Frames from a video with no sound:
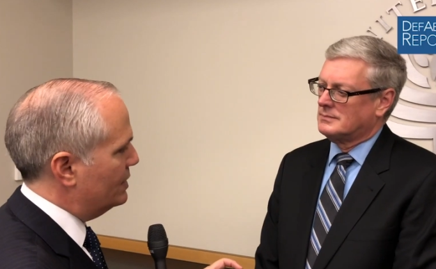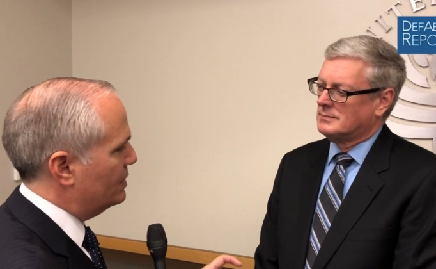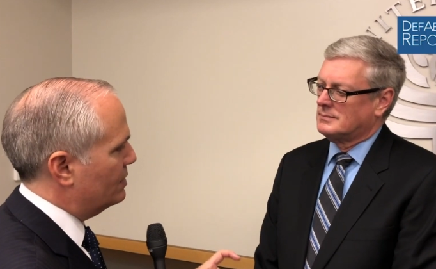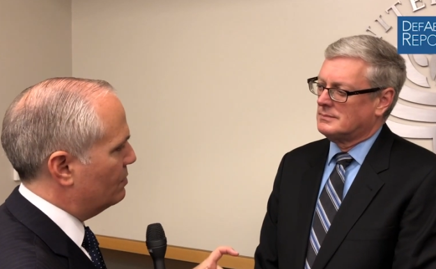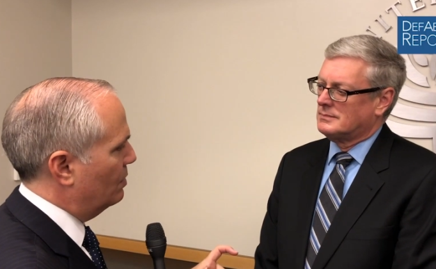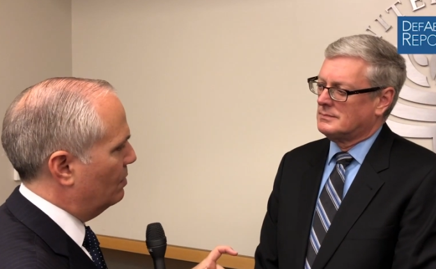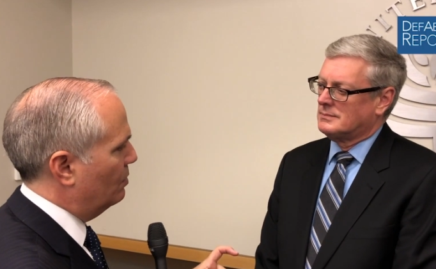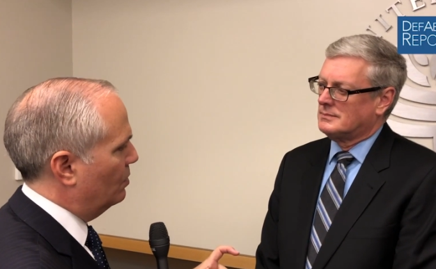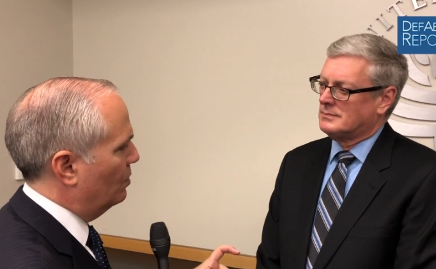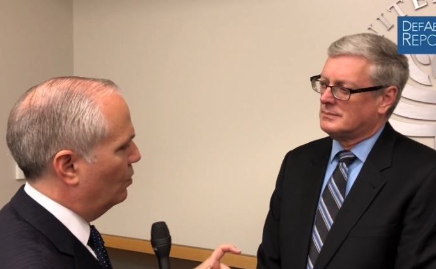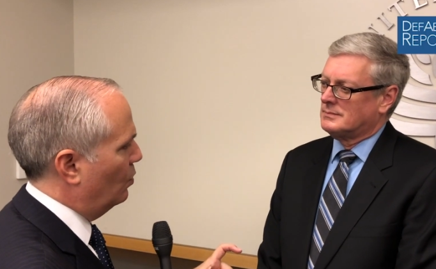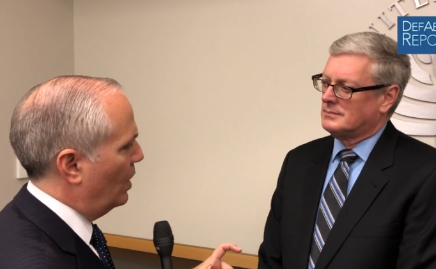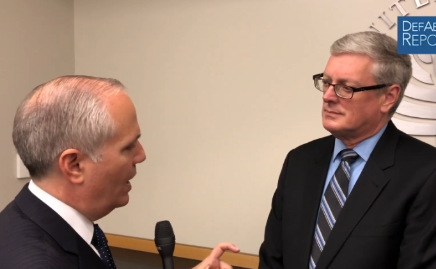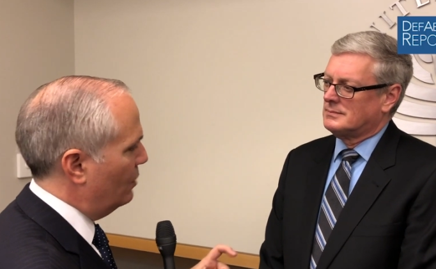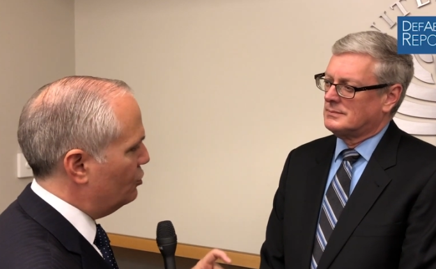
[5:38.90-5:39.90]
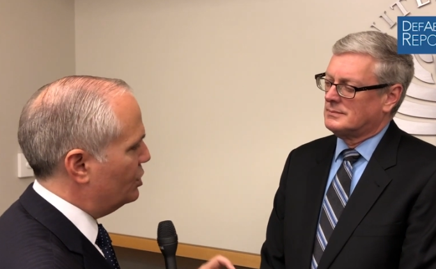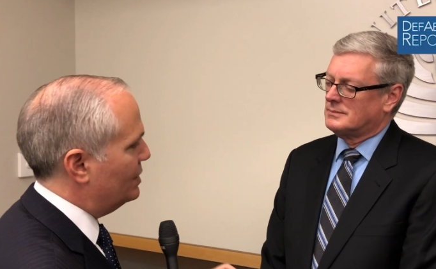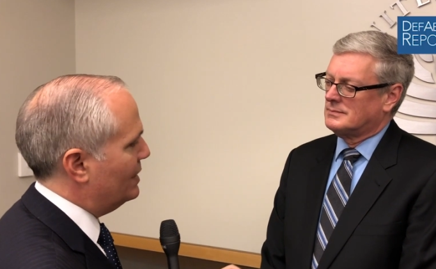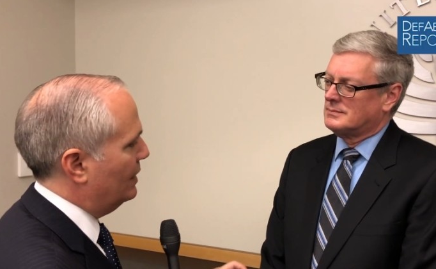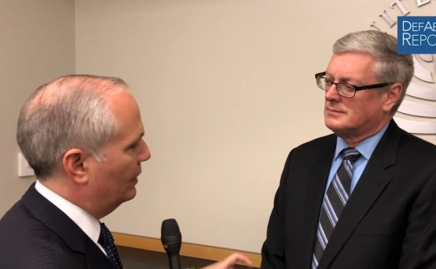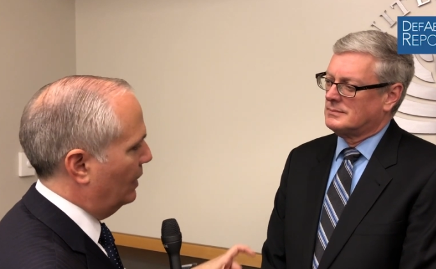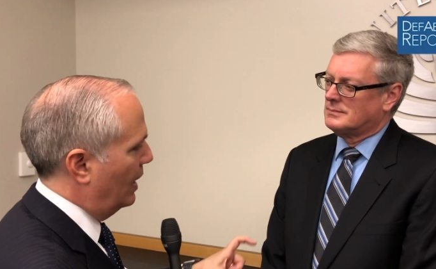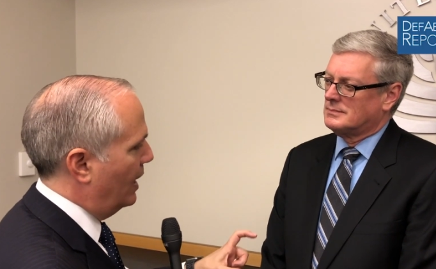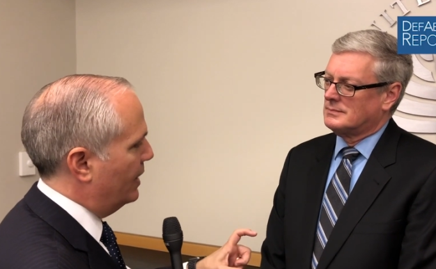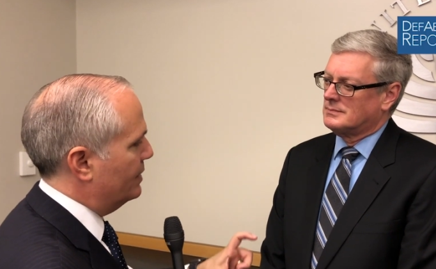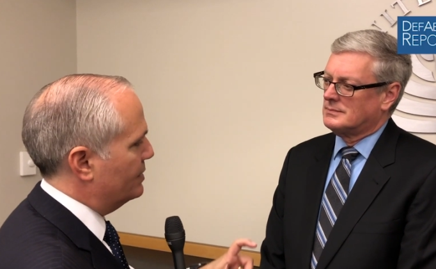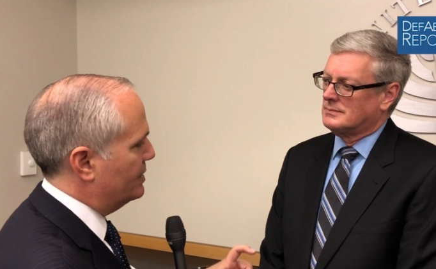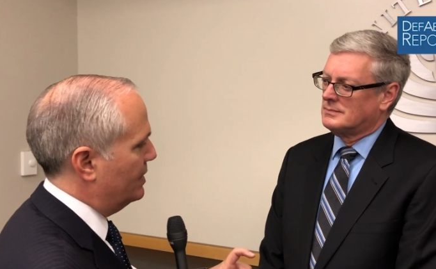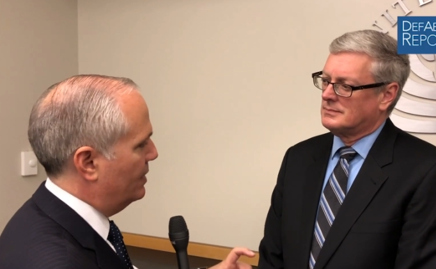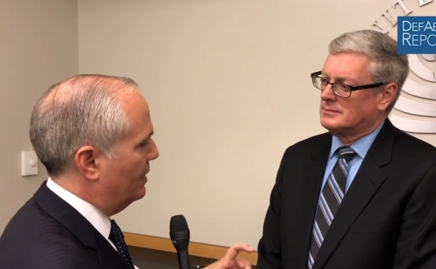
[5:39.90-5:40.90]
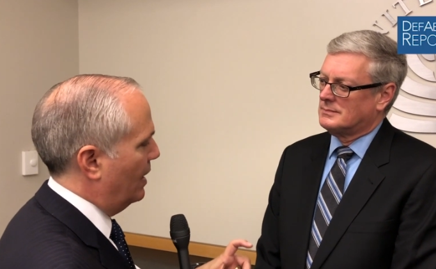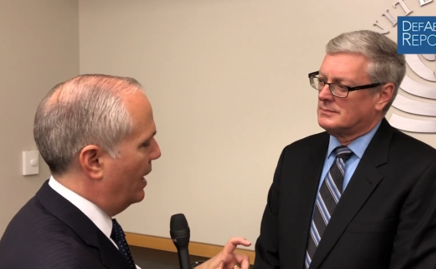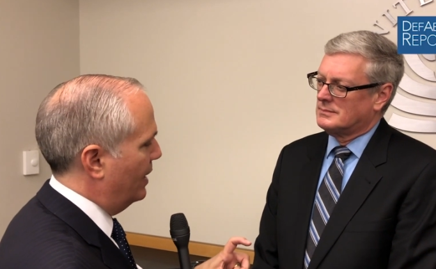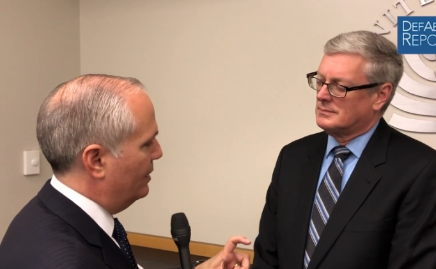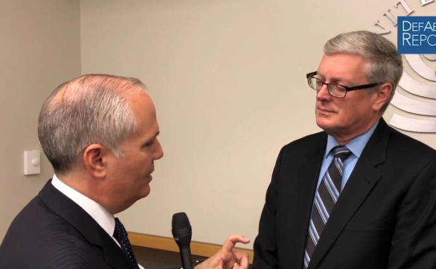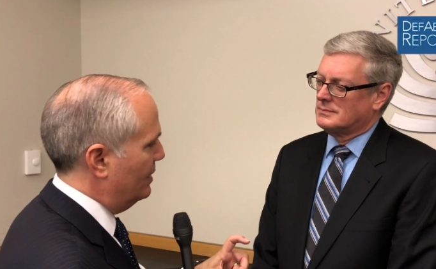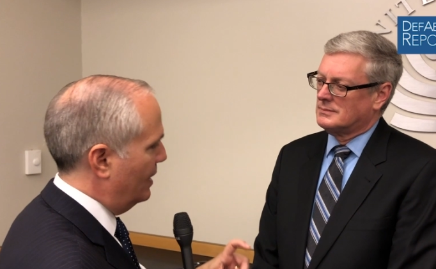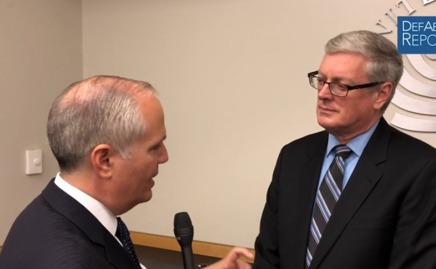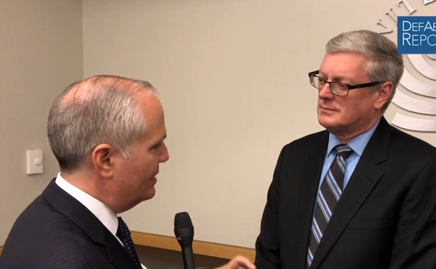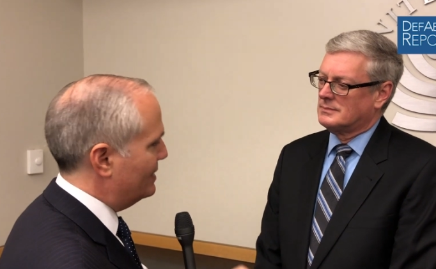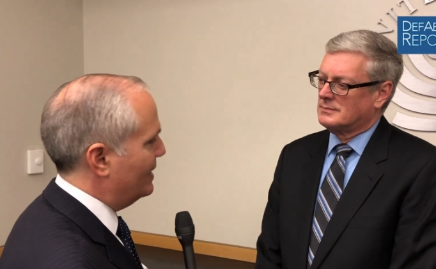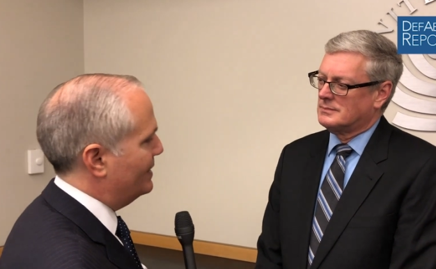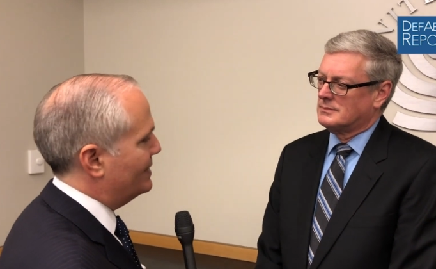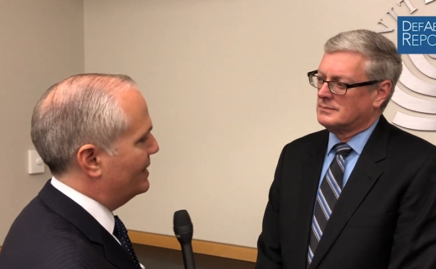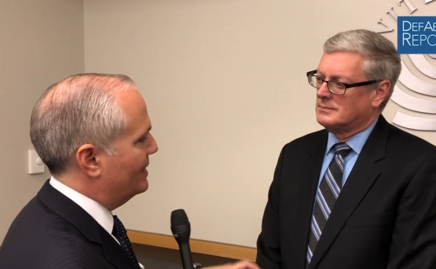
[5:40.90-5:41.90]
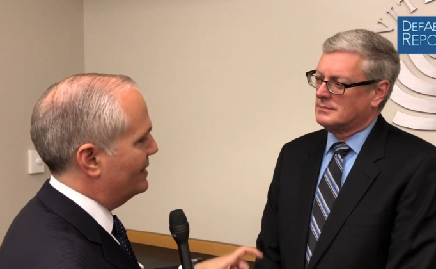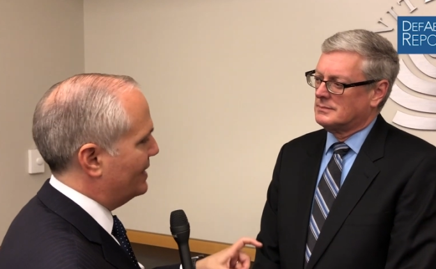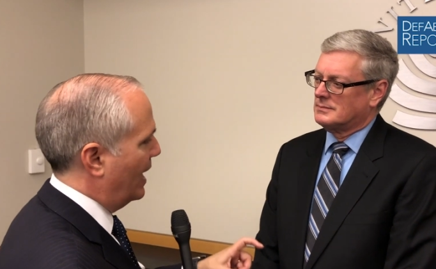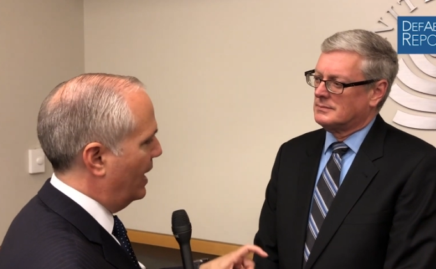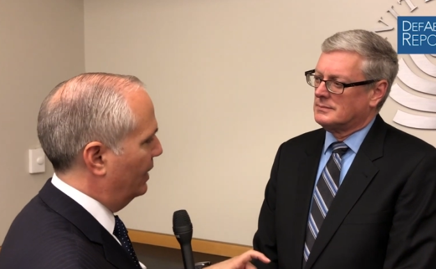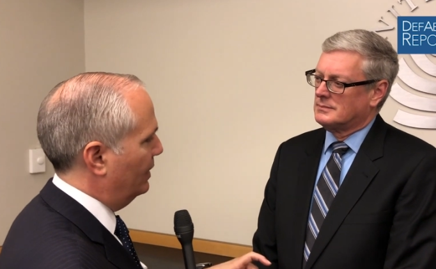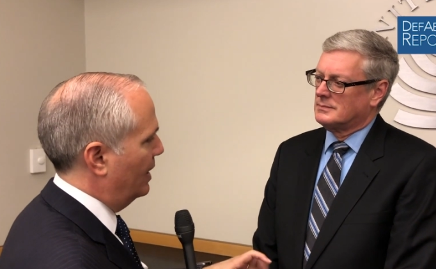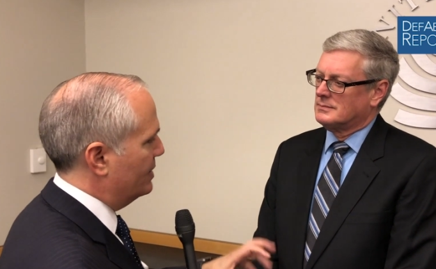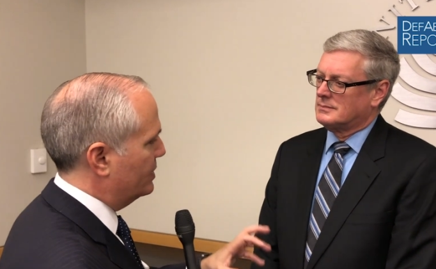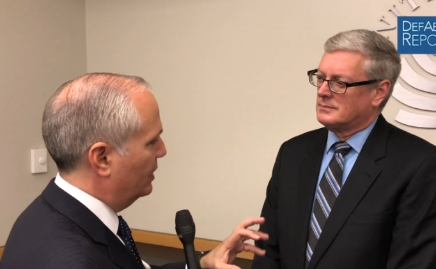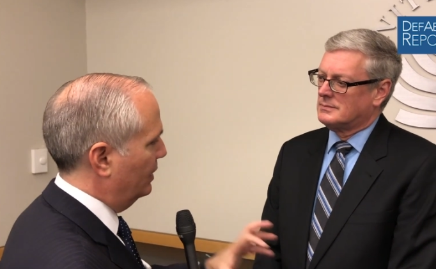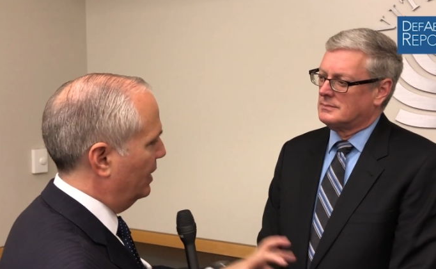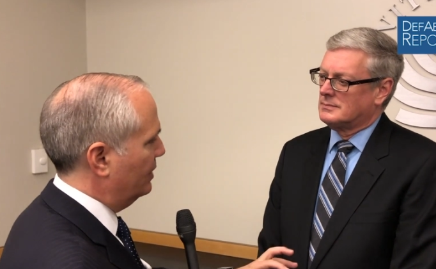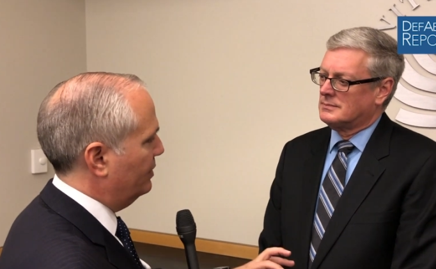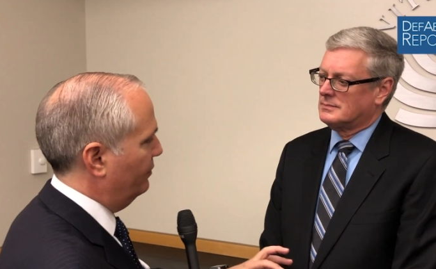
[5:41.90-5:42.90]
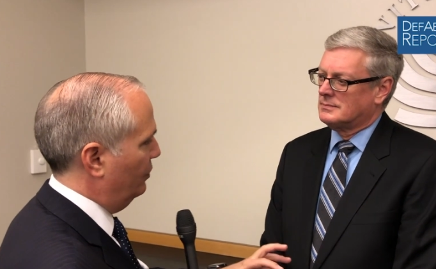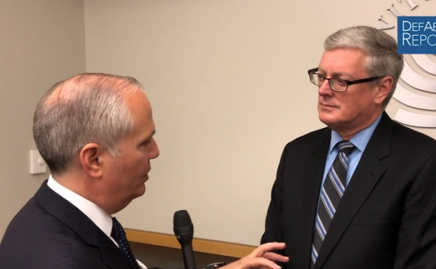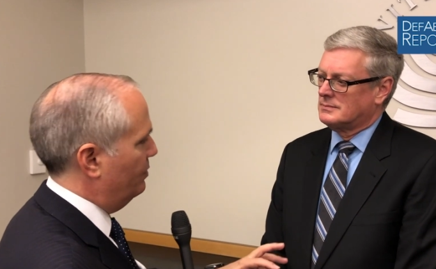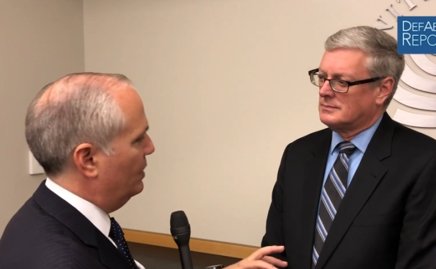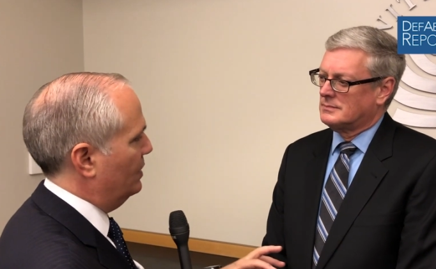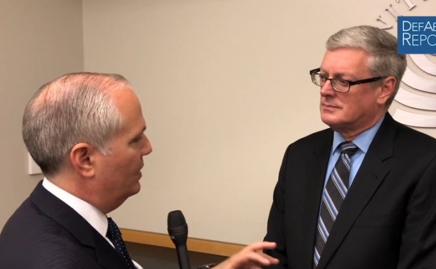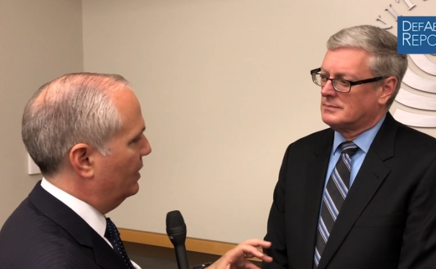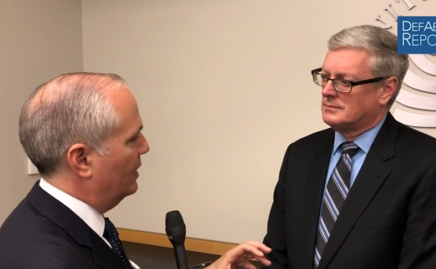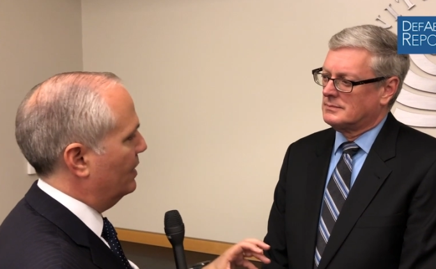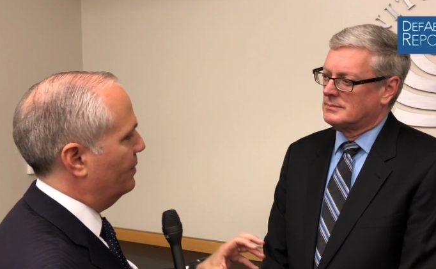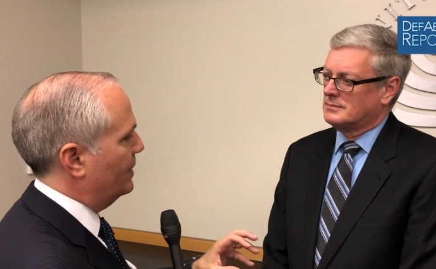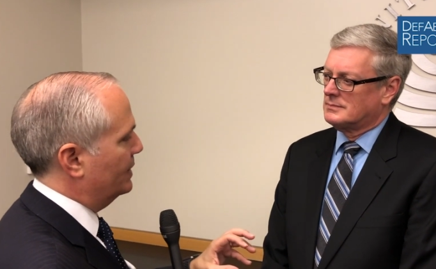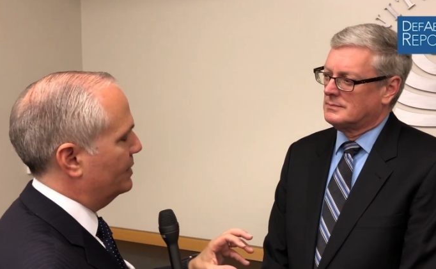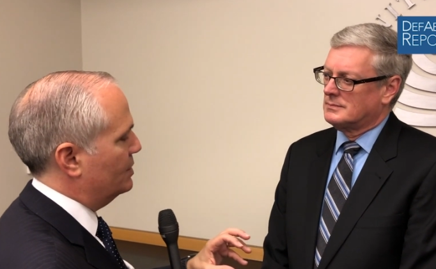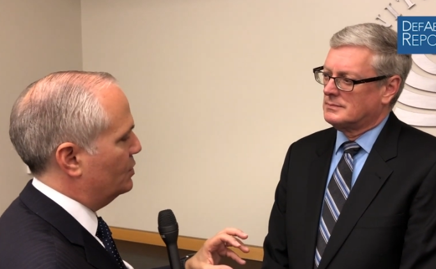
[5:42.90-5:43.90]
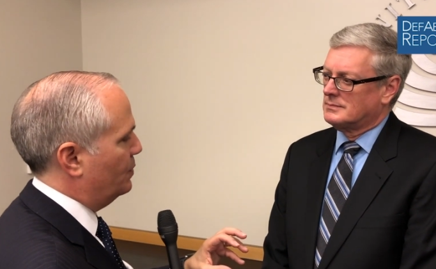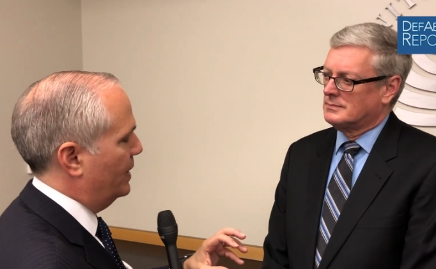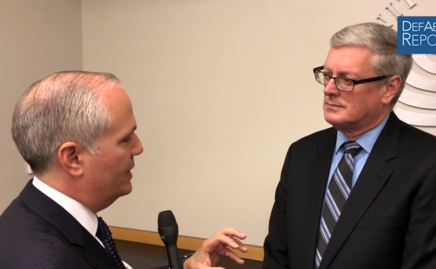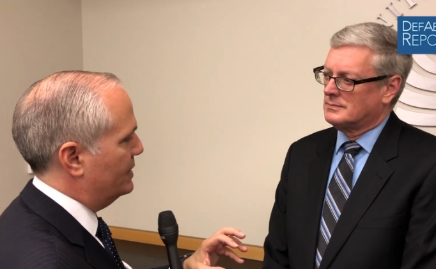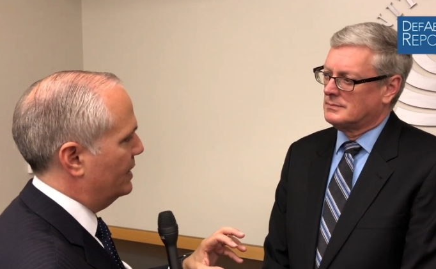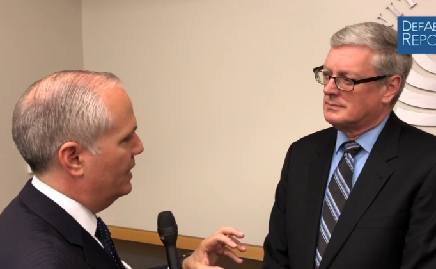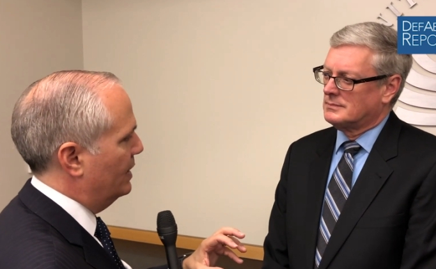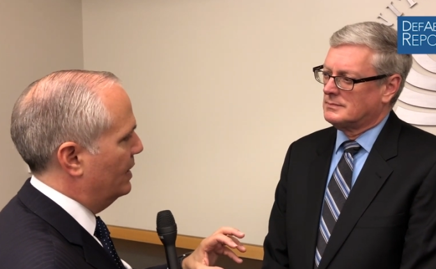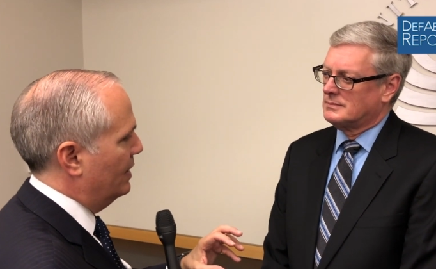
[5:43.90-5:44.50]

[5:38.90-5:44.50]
Speaker 1: is how should the alliance and, and the United States and its allies collectively be thinking about this space,